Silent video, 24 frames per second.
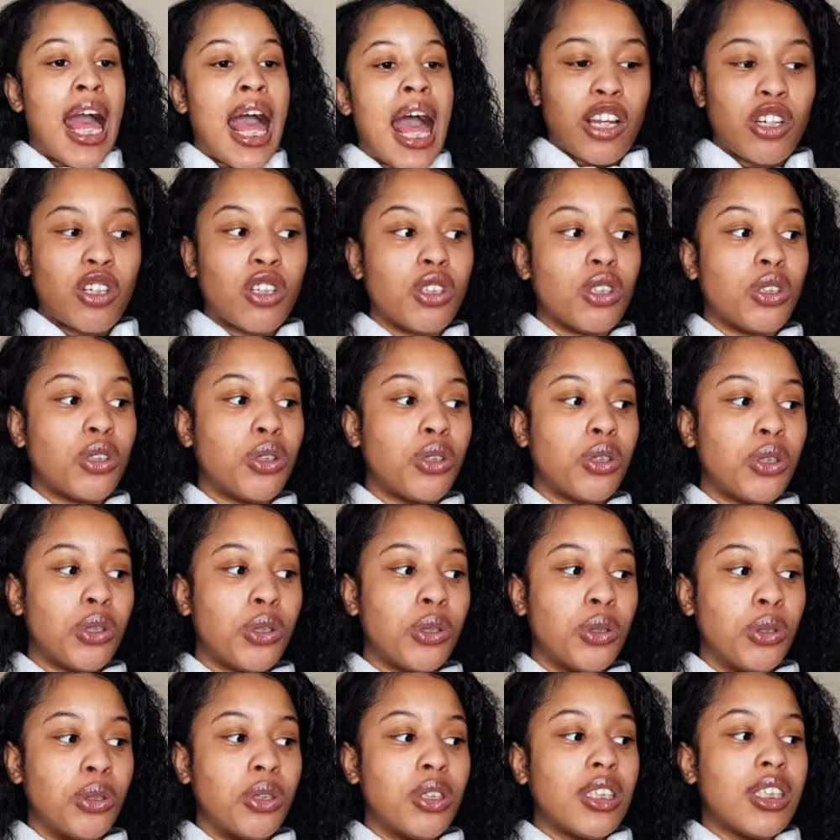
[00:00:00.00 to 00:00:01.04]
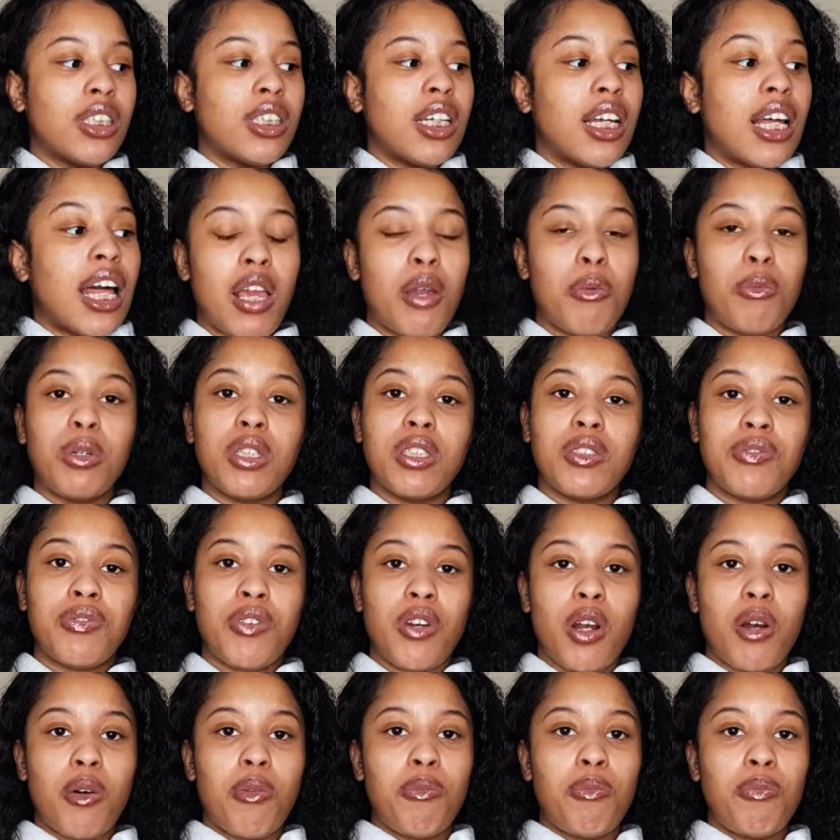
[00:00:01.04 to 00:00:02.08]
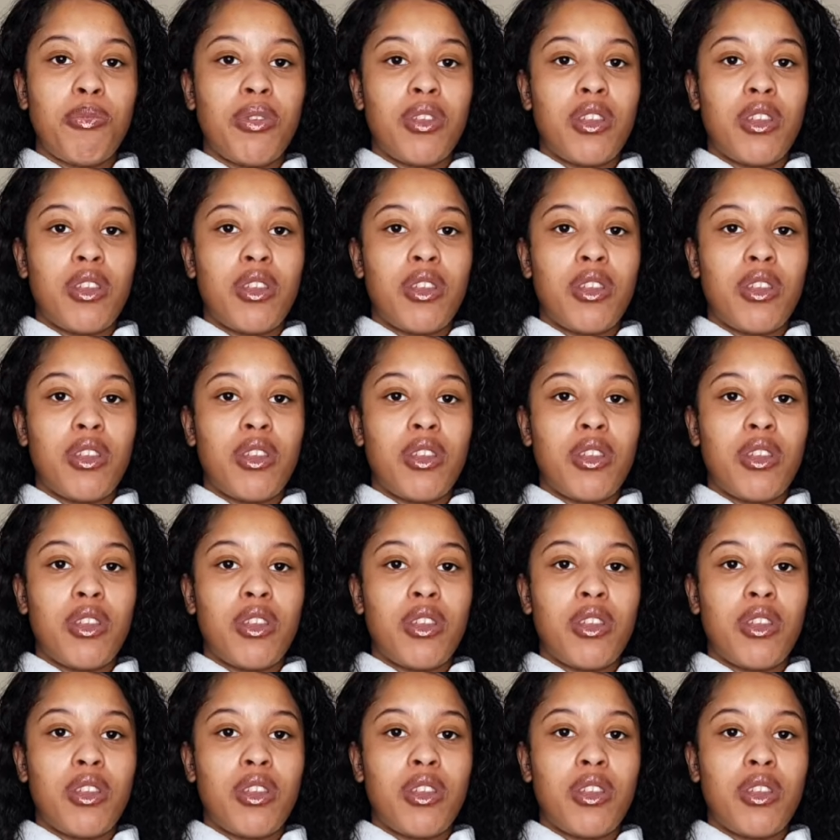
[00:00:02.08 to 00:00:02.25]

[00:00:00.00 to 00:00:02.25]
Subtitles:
I got a call. It was from